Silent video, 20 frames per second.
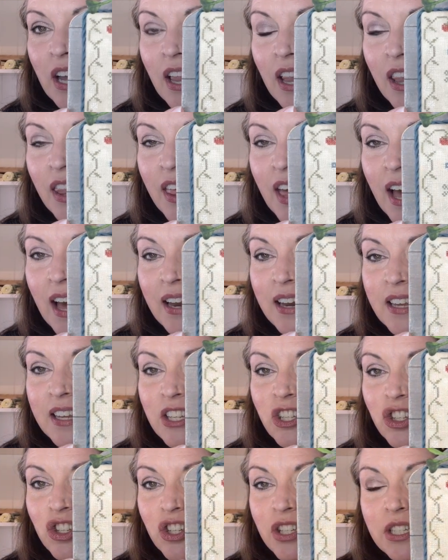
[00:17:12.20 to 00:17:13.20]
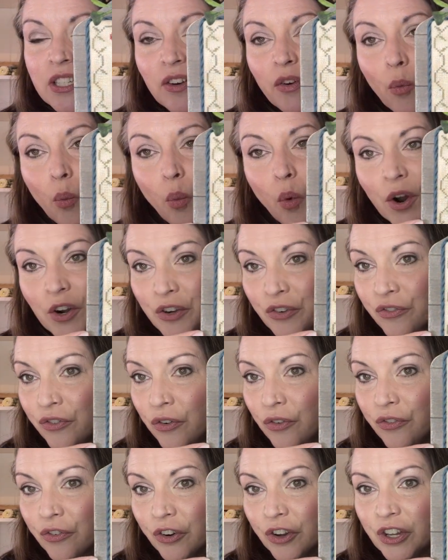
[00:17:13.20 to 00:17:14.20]
that is just
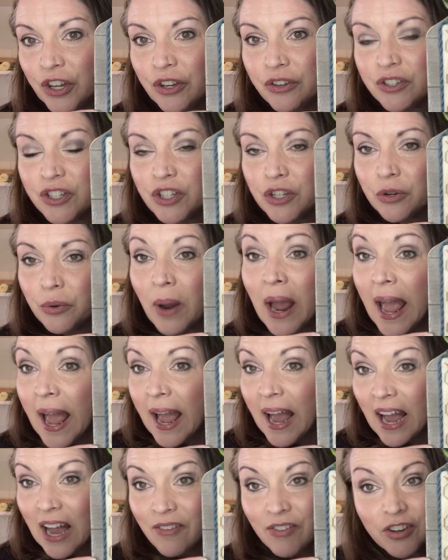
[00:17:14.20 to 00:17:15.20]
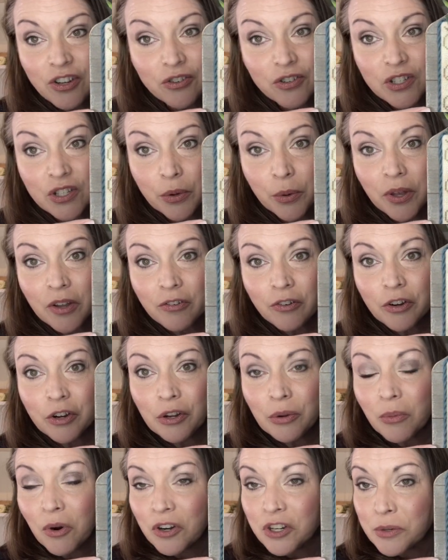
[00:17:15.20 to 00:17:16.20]
wonderful for you to have in your sewing
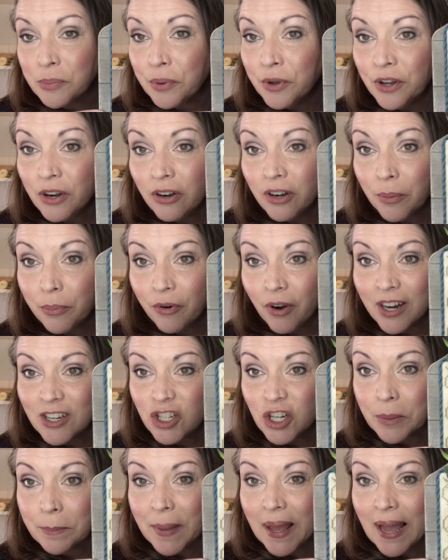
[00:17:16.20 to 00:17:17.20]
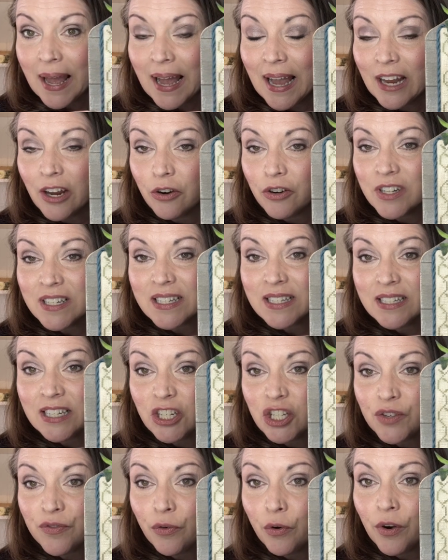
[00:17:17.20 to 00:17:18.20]
room, or to put on a project bag, or to
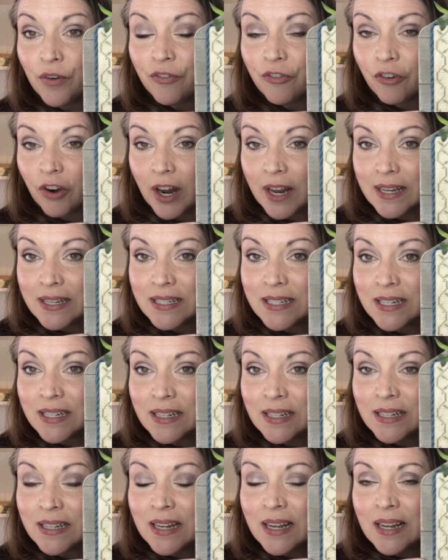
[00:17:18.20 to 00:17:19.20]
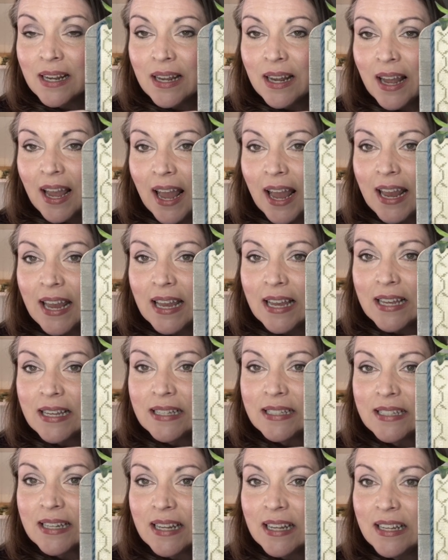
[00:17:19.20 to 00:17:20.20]
stitch for a friend.
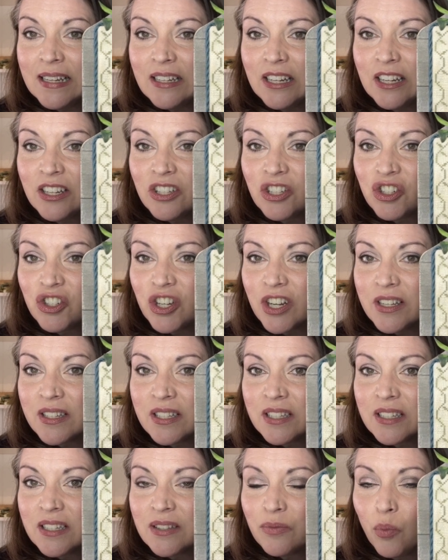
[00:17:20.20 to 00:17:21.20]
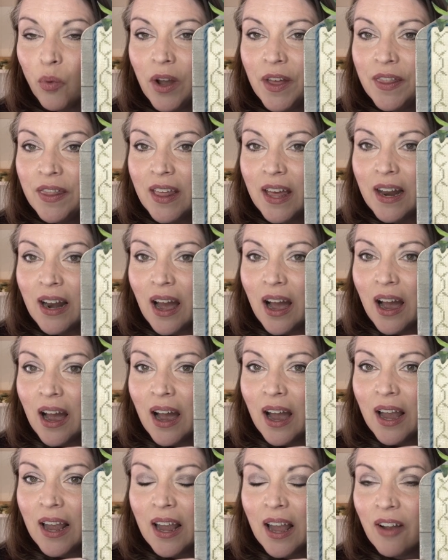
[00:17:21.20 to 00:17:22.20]
And it is just one that
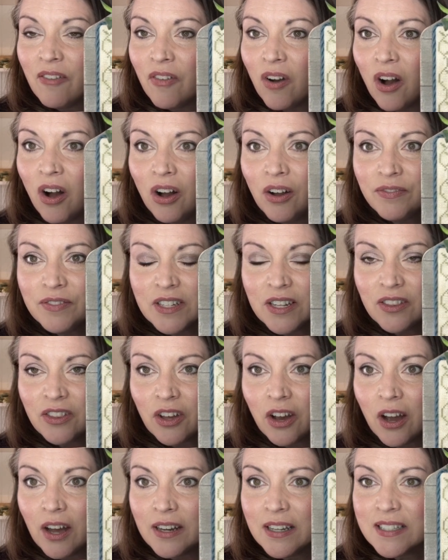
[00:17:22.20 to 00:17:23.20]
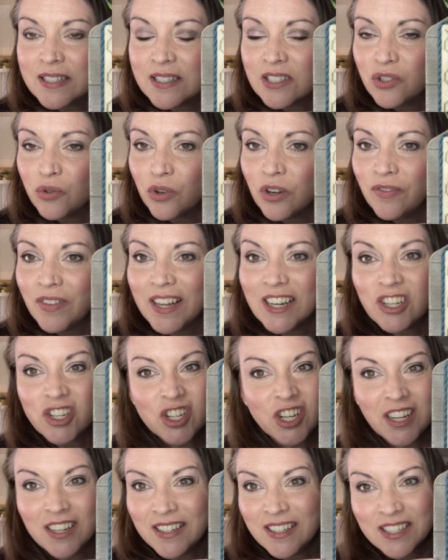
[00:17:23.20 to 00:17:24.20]
I have often thought is sort of like
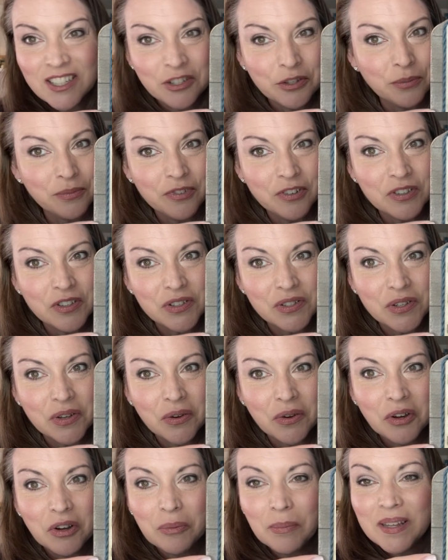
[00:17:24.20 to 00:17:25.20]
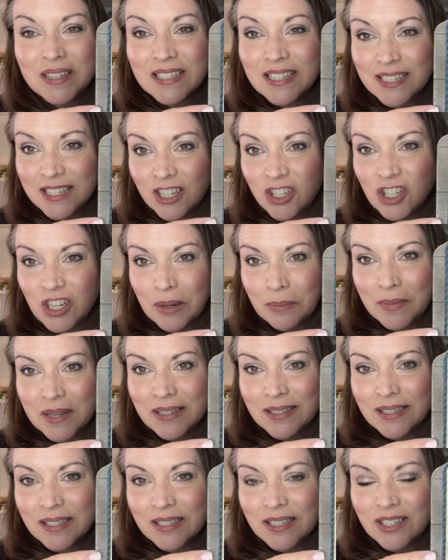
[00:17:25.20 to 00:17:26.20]
chicken soup for the soul, but stitching
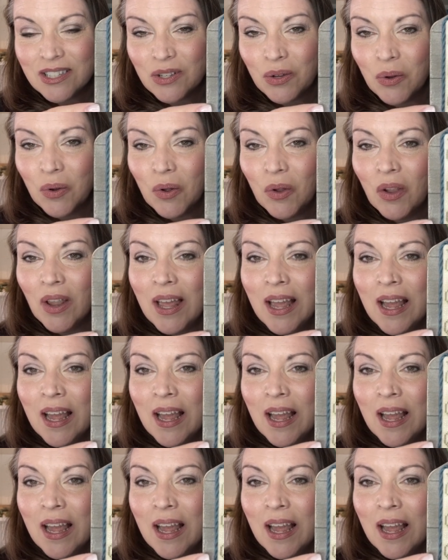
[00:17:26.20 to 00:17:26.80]
mends the soul.